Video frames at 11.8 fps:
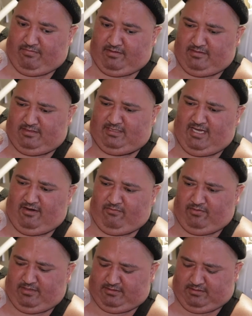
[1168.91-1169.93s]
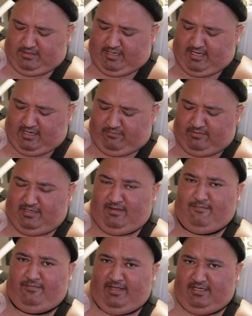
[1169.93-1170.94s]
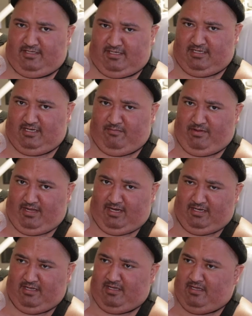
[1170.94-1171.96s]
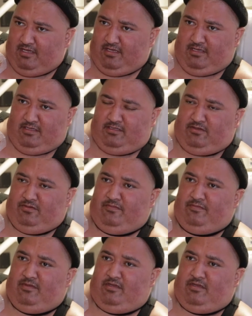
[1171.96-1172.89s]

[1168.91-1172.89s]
But steroids, they help with the inflation and the pain. So